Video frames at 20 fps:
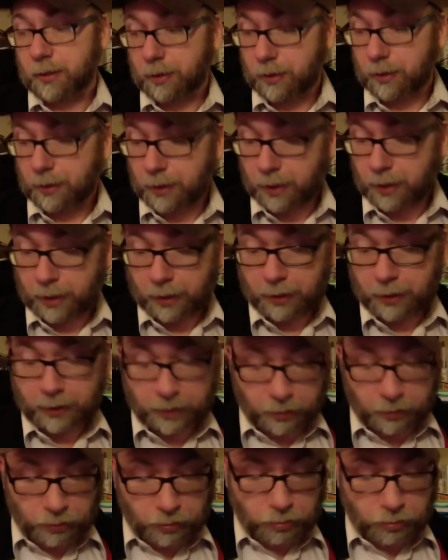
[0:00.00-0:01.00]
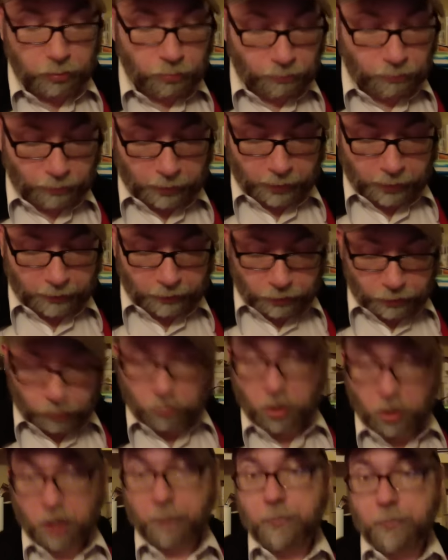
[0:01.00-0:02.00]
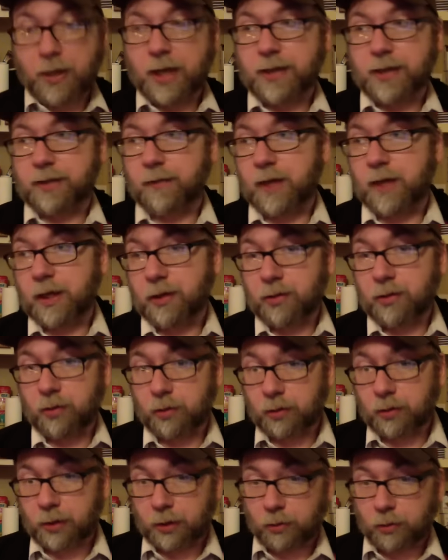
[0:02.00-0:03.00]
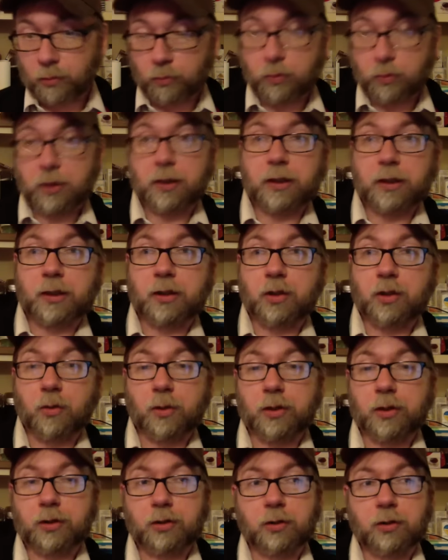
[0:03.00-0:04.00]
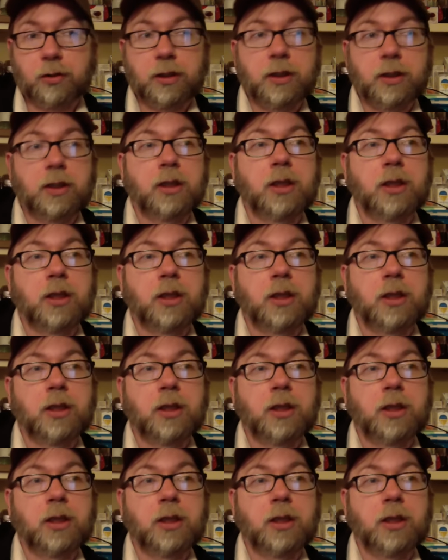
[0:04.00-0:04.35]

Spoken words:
get on, like, a new kind of strong positive attitude and, like, really go into